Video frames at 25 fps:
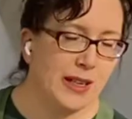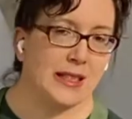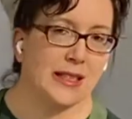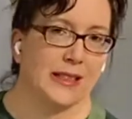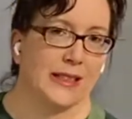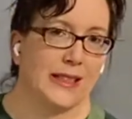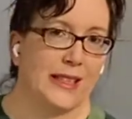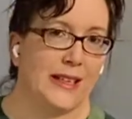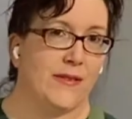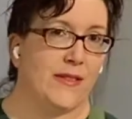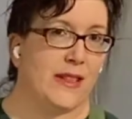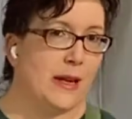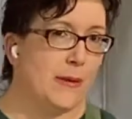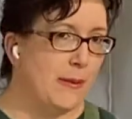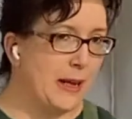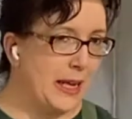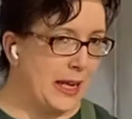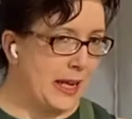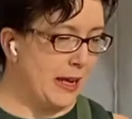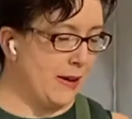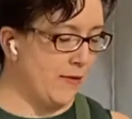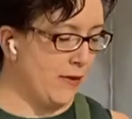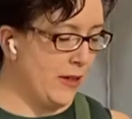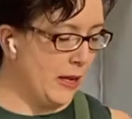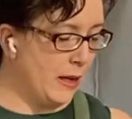to leave them and
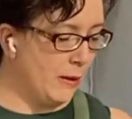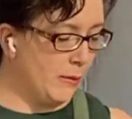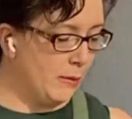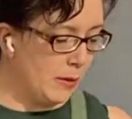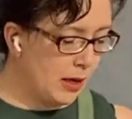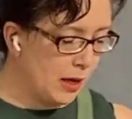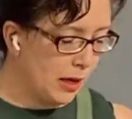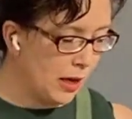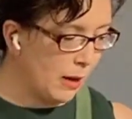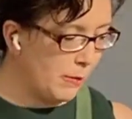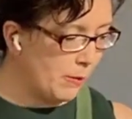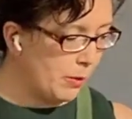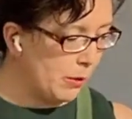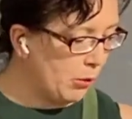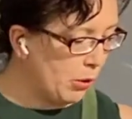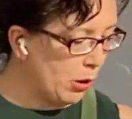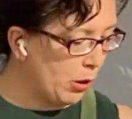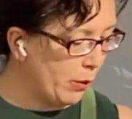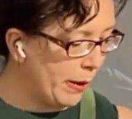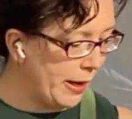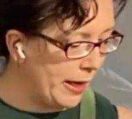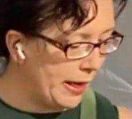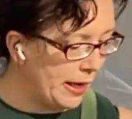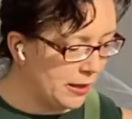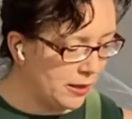give them a couple more
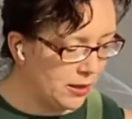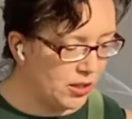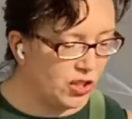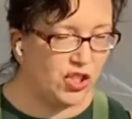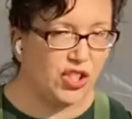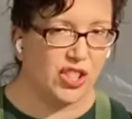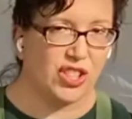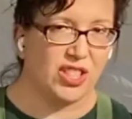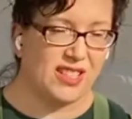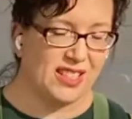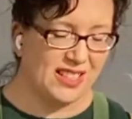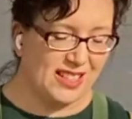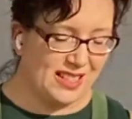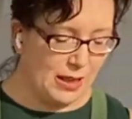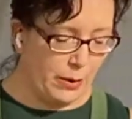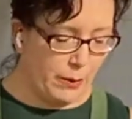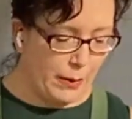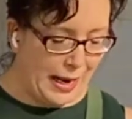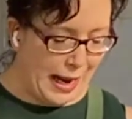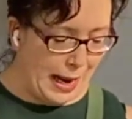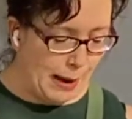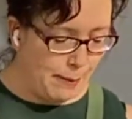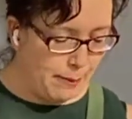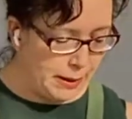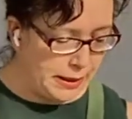weeks just to see what
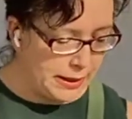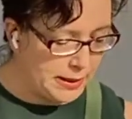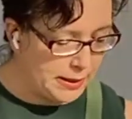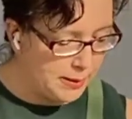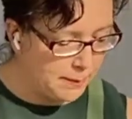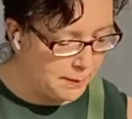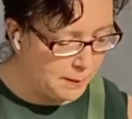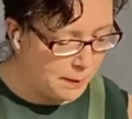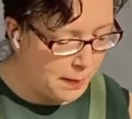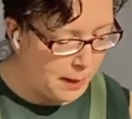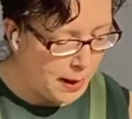happens,